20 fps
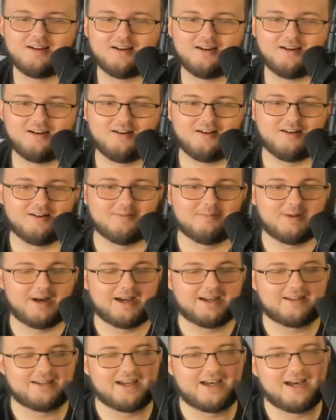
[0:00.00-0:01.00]
Oh
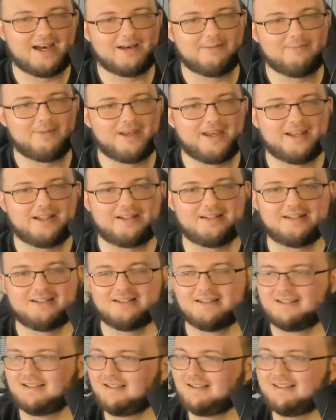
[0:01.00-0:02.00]
my god, man.
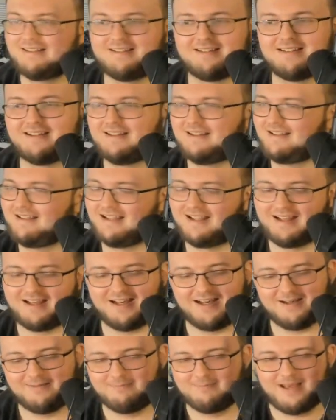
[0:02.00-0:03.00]

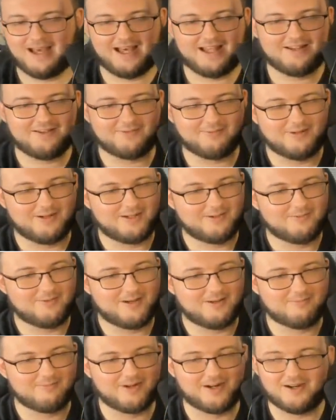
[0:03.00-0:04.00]
Oh, Madden
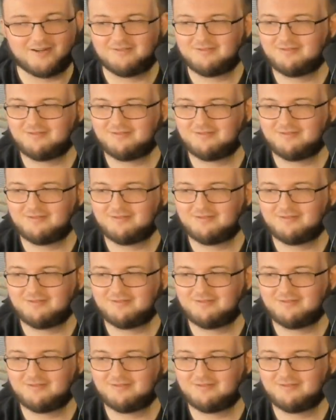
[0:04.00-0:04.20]
21, bro.